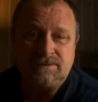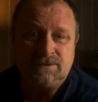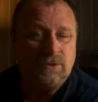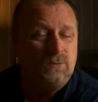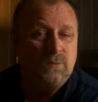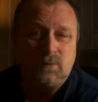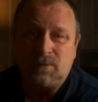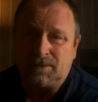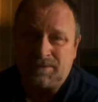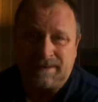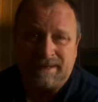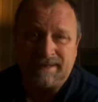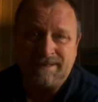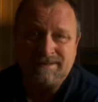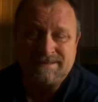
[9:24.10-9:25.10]
don't worry.
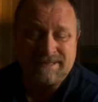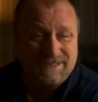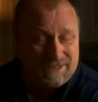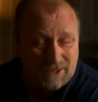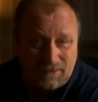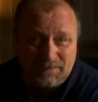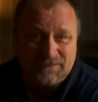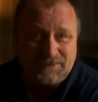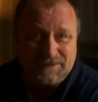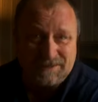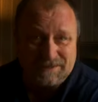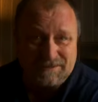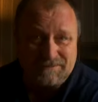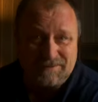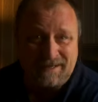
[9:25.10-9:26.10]
Take comfort
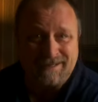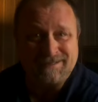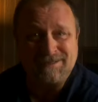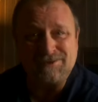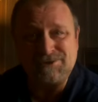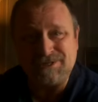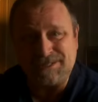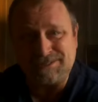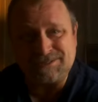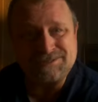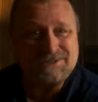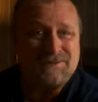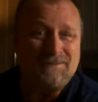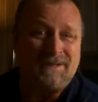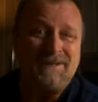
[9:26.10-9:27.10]
in the fact that Jesus
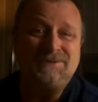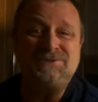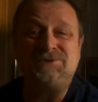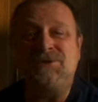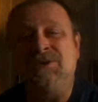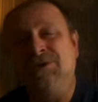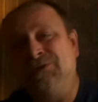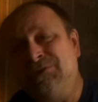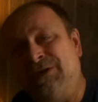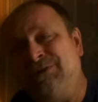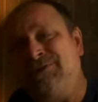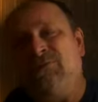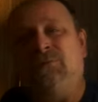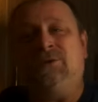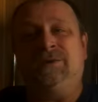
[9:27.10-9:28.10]
commands you not
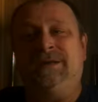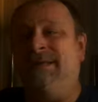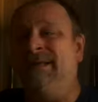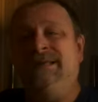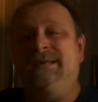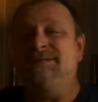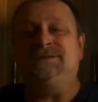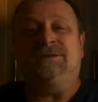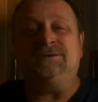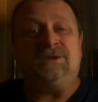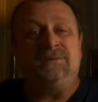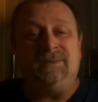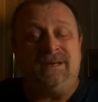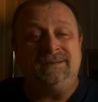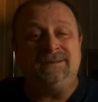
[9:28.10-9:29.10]
to worry. He's not
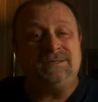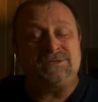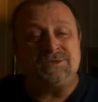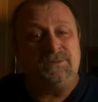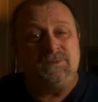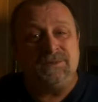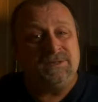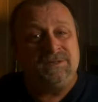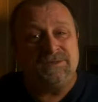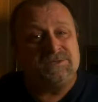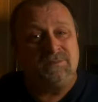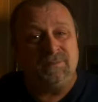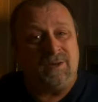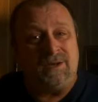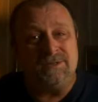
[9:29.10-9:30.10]
commanding something that's
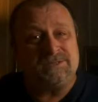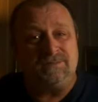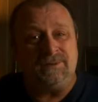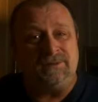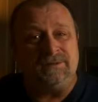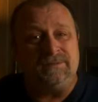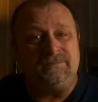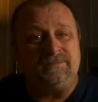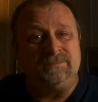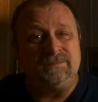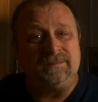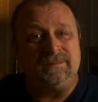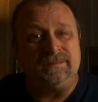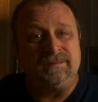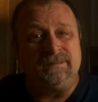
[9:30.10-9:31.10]
impossible.
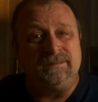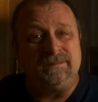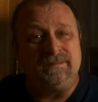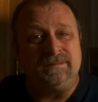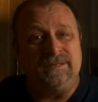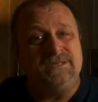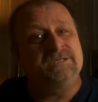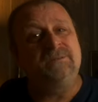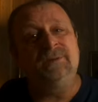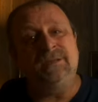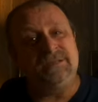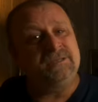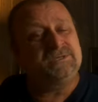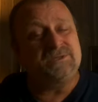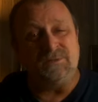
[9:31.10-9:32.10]
He's
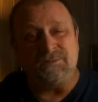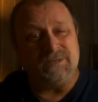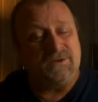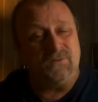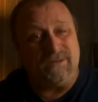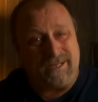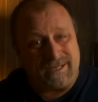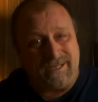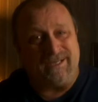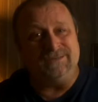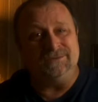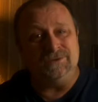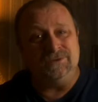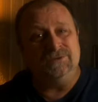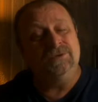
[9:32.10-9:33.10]
commanding something we can
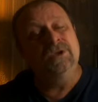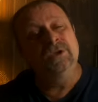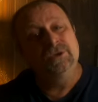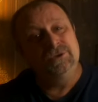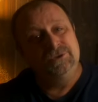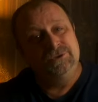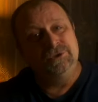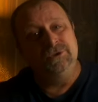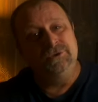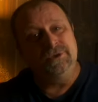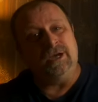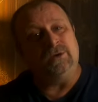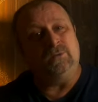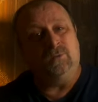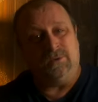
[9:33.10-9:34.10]
do. Do
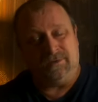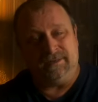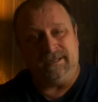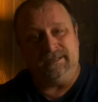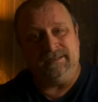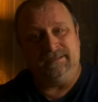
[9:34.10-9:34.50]
not worry.